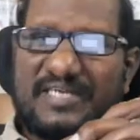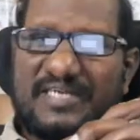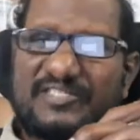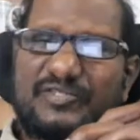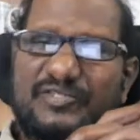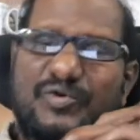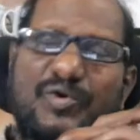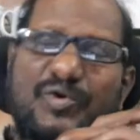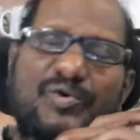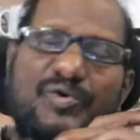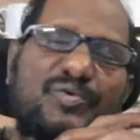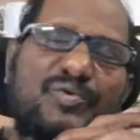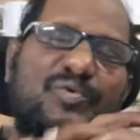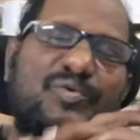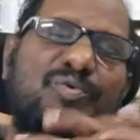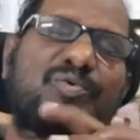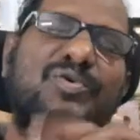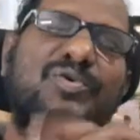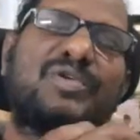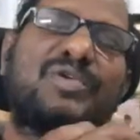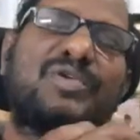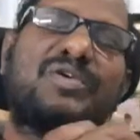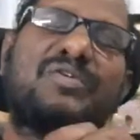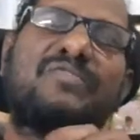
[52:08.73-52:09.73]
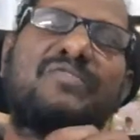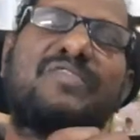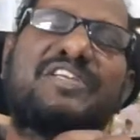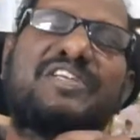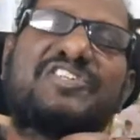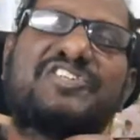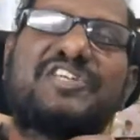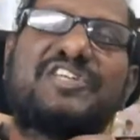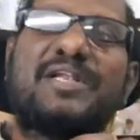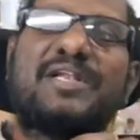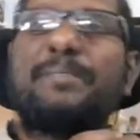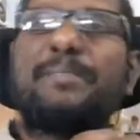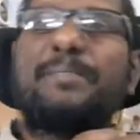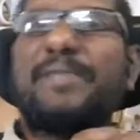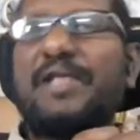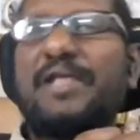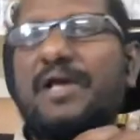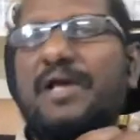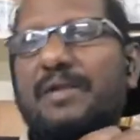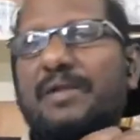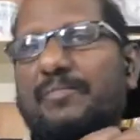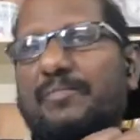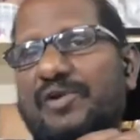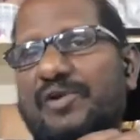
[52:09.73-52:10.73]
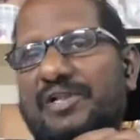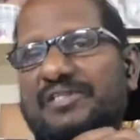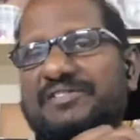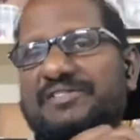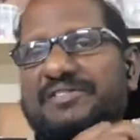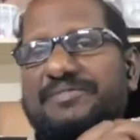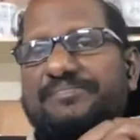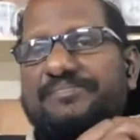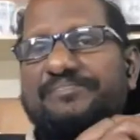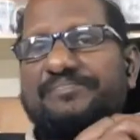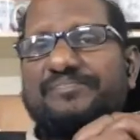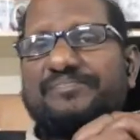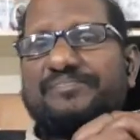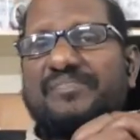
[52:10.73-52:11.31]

let's go to Western PR models.